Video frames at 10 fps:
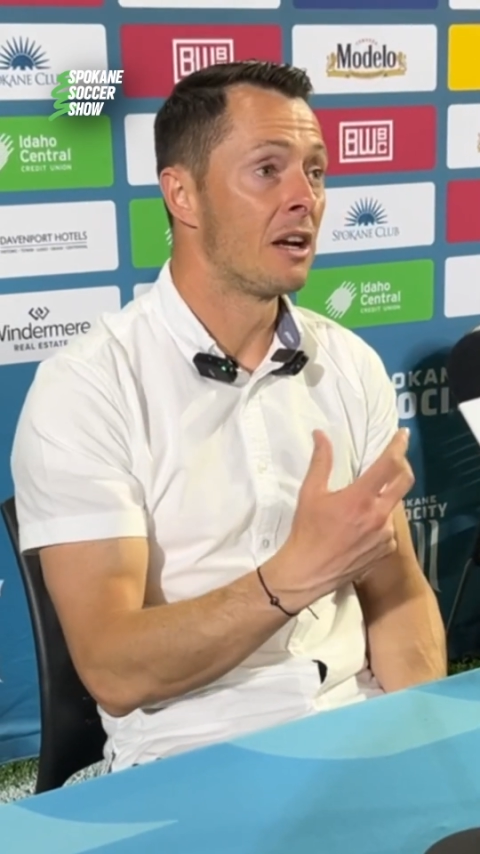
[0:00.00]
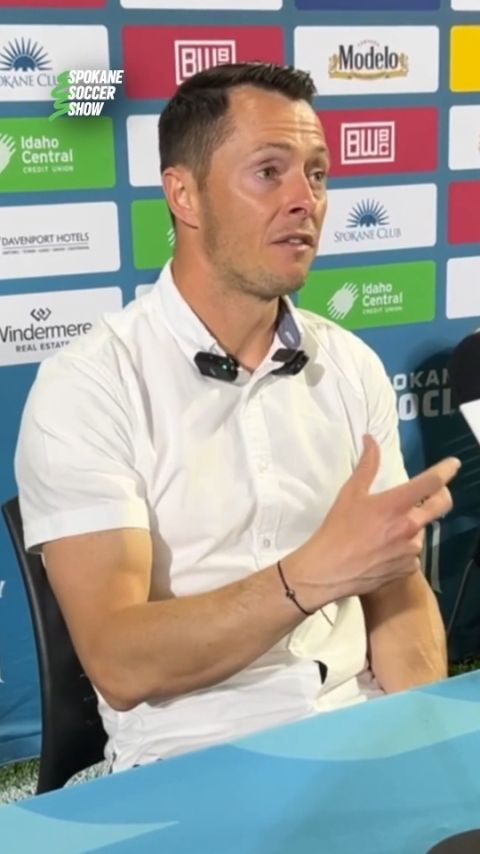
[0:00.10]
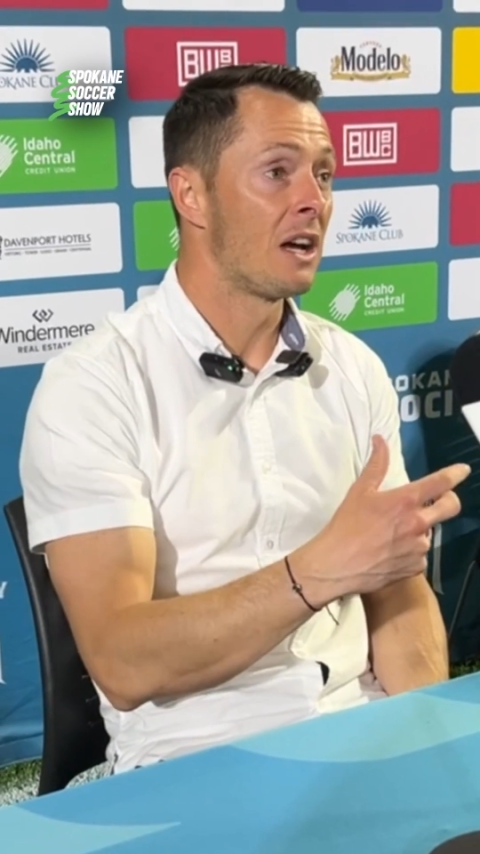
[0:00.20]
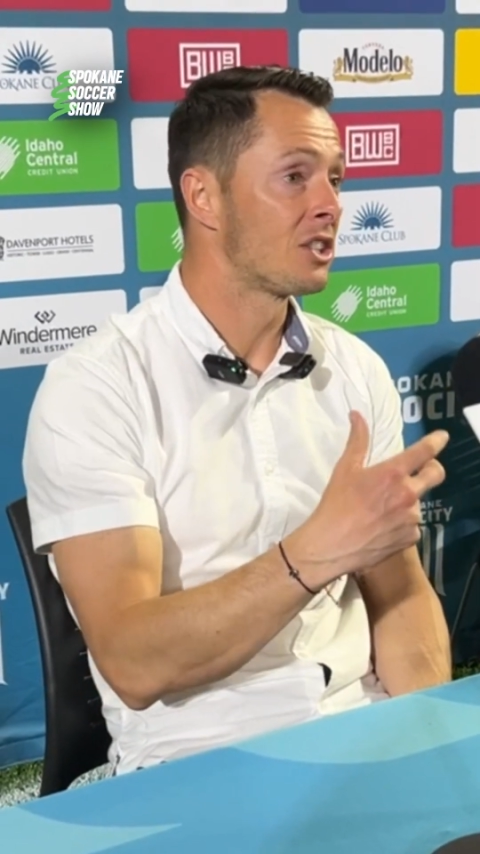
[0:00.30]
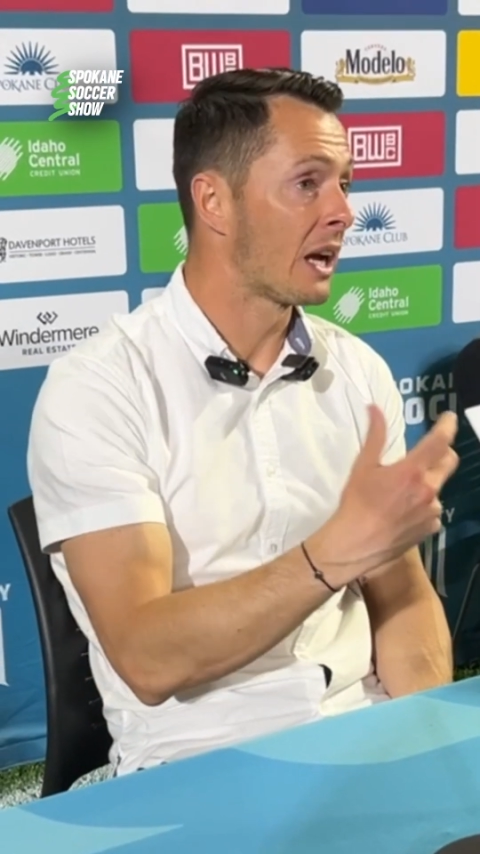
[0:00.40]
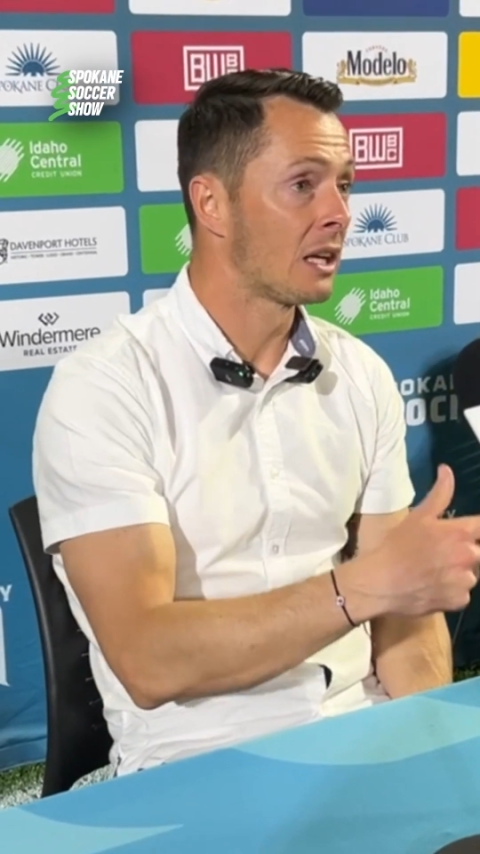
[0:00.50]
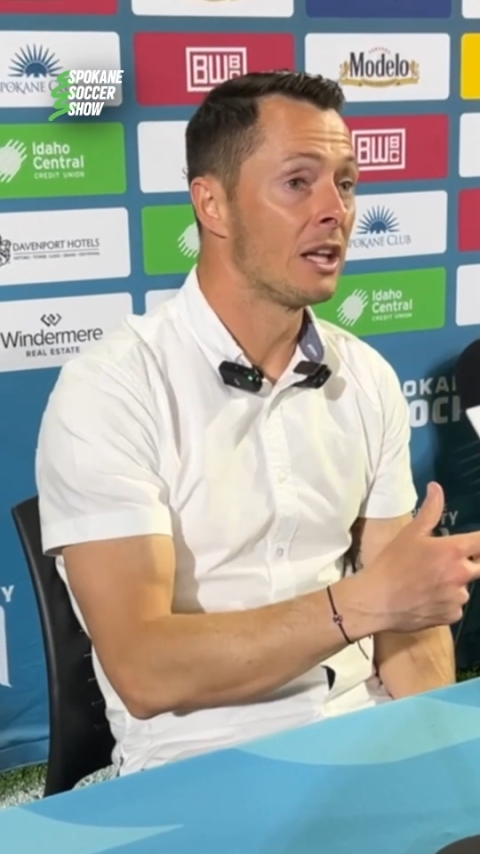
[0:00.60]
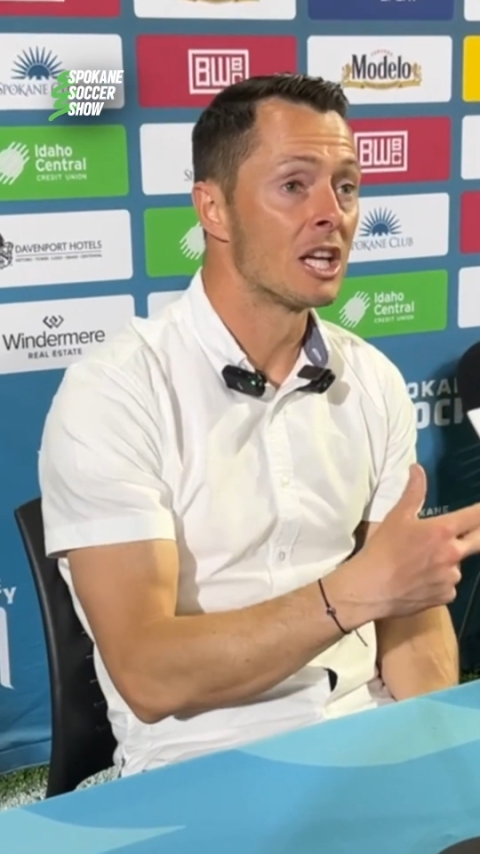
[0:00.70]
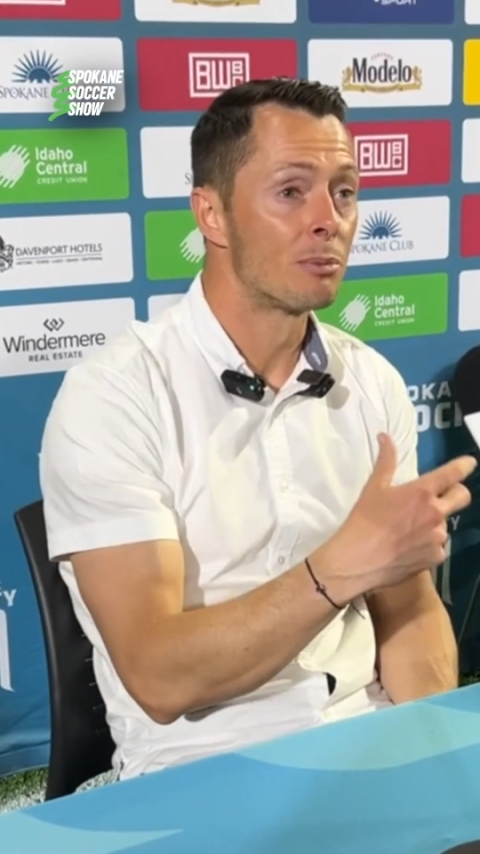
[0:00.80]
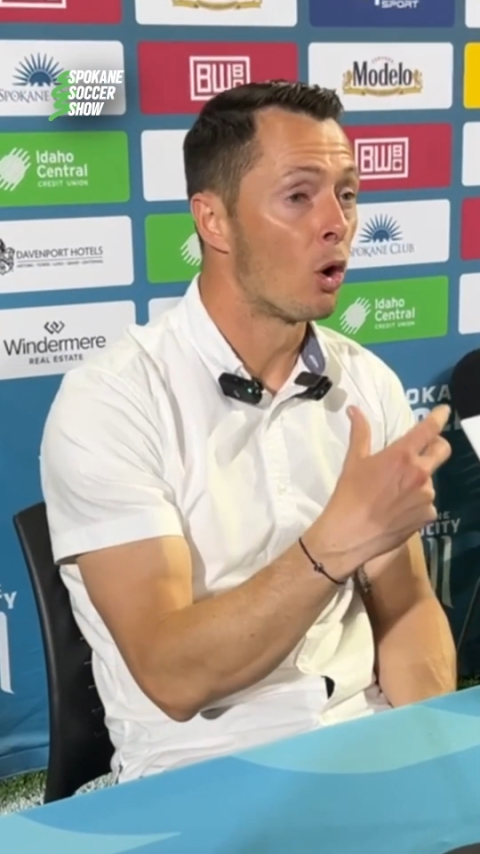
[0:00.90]
If our second
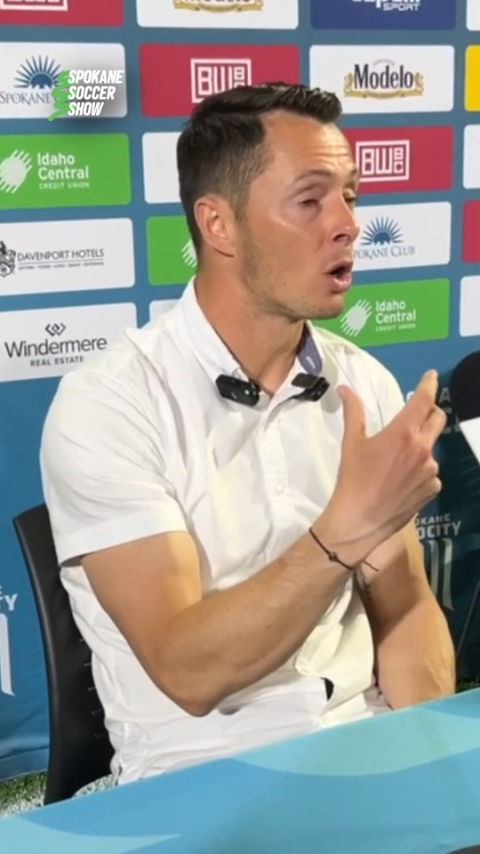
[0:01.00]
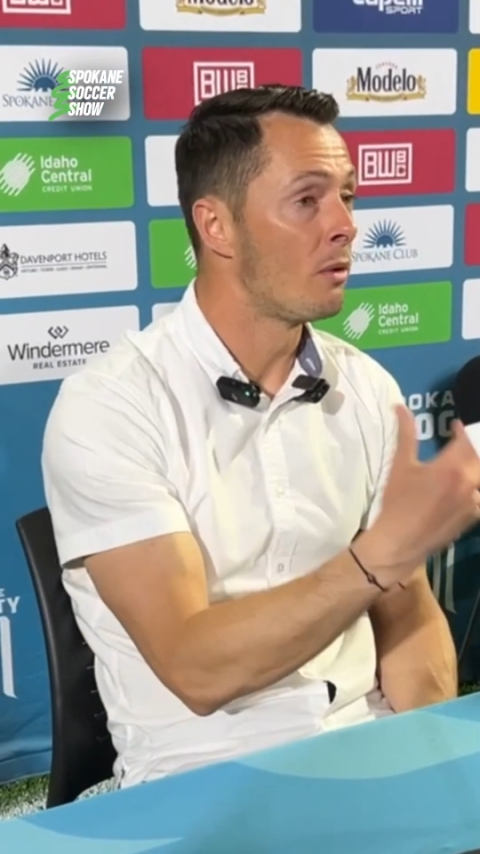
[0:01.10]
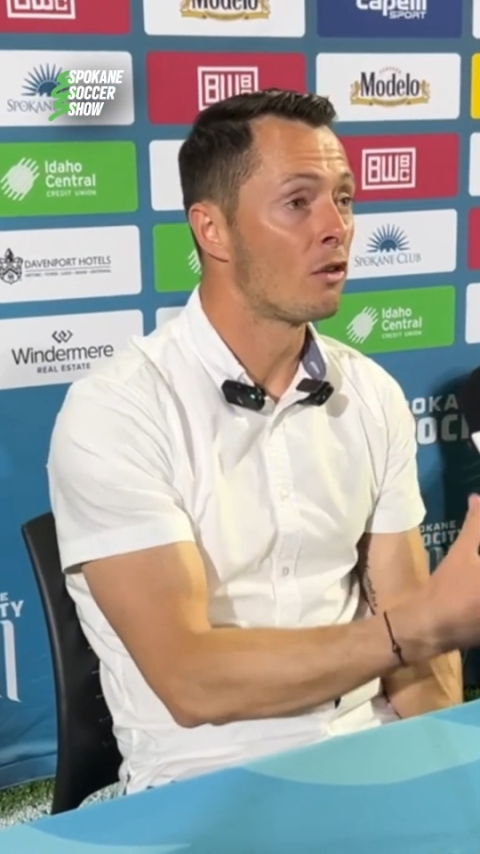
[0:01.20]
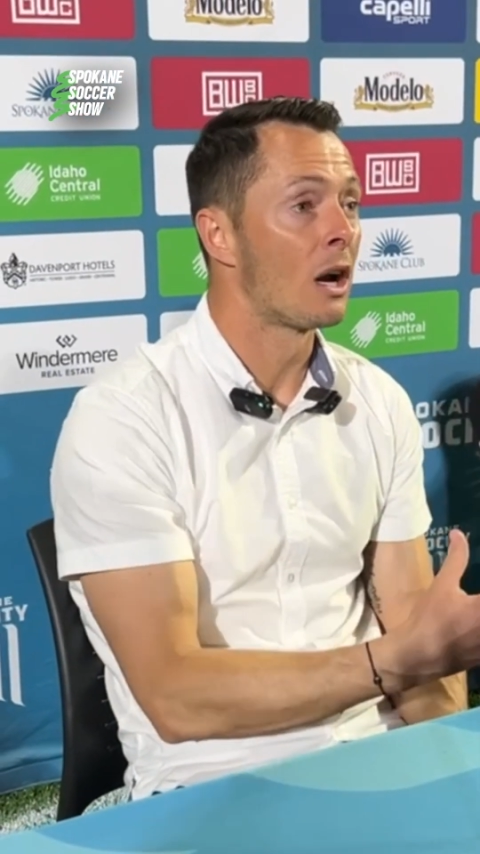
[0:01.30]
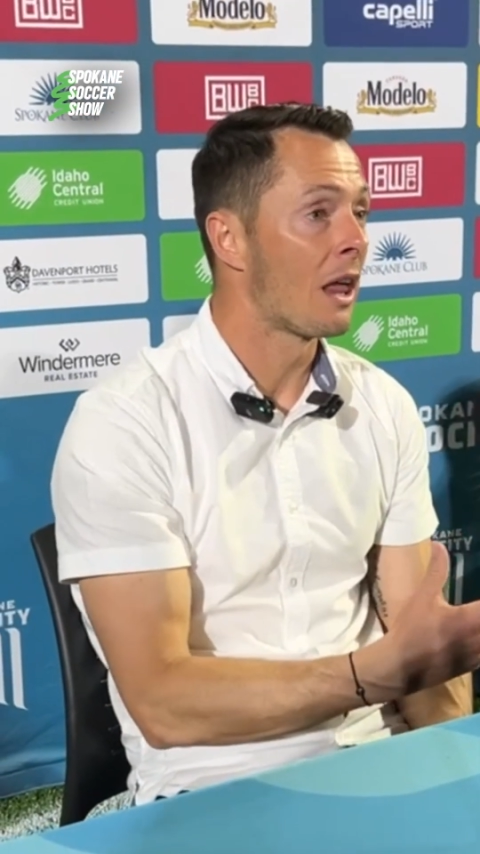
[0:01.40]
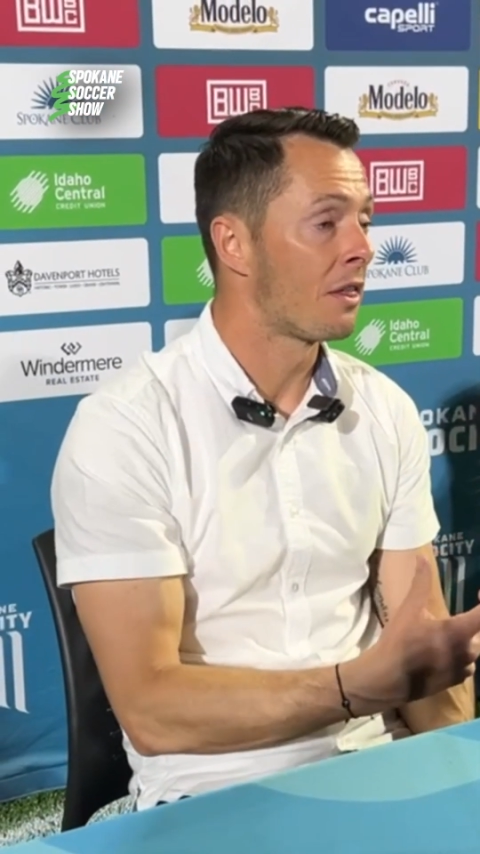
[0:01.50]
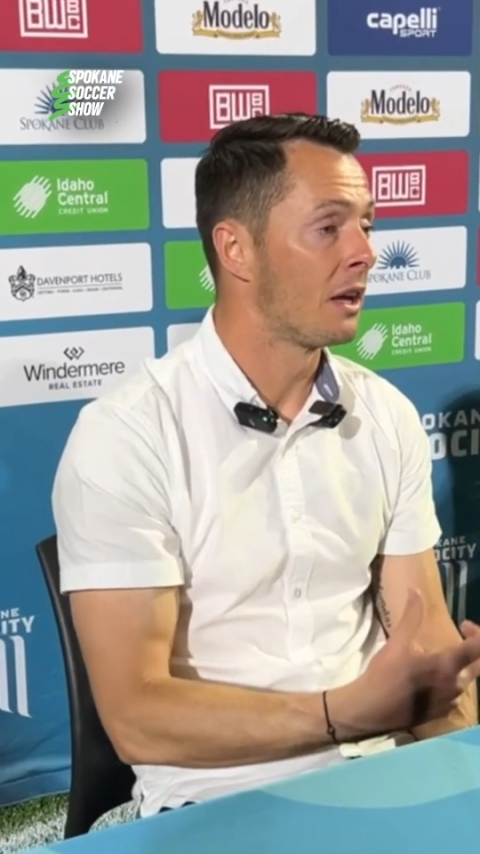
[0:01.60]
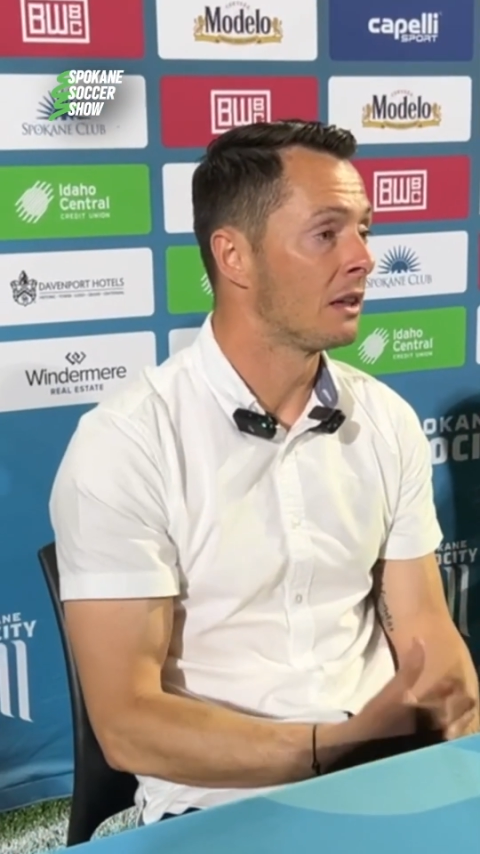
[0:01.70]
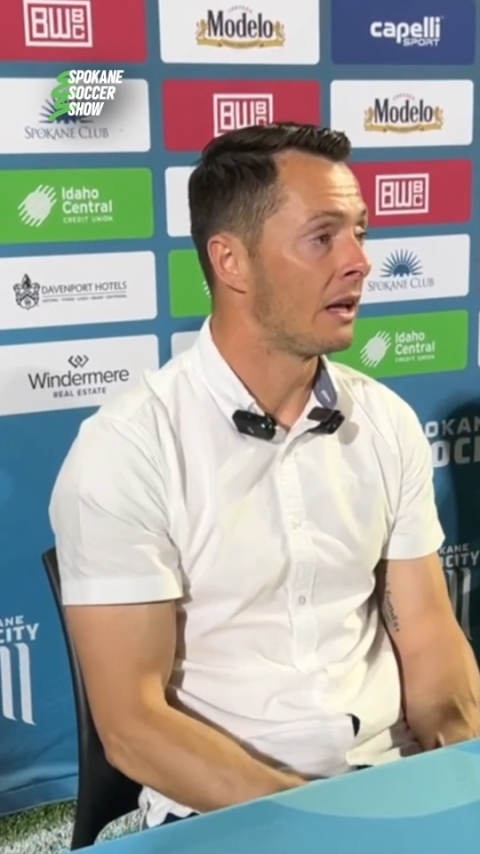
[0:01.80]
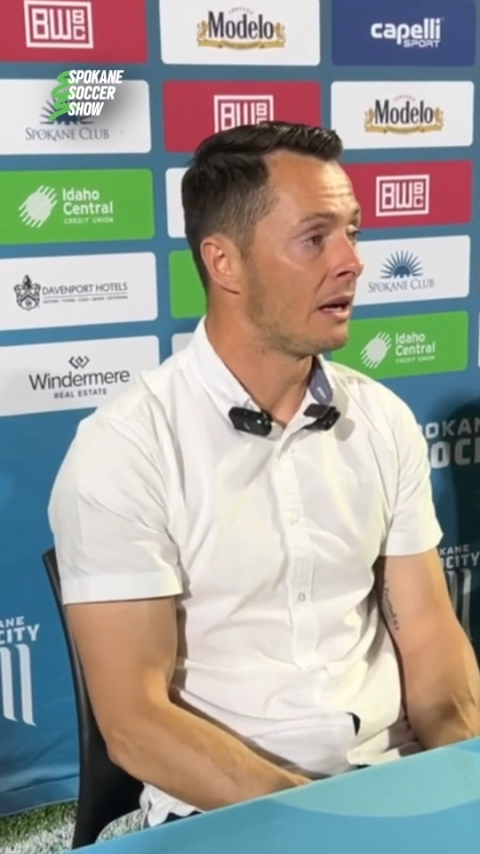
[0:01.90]
layer is broken, we've got our
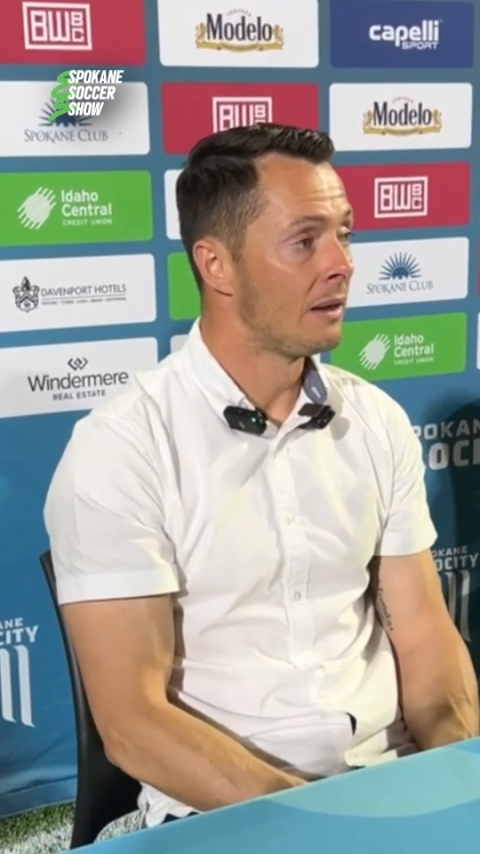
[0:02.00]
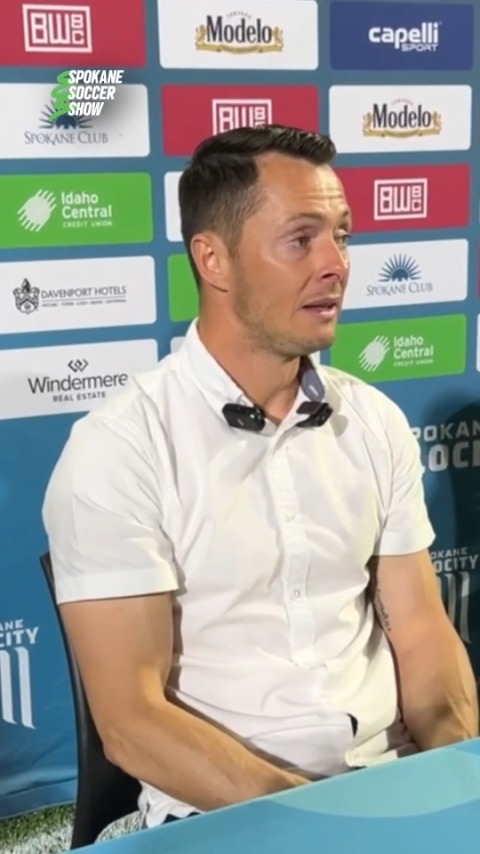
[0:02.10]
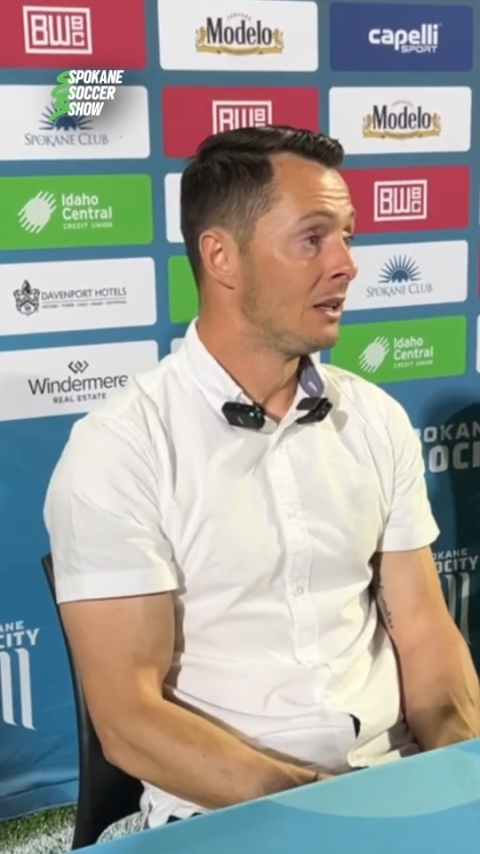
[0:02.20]
third layer.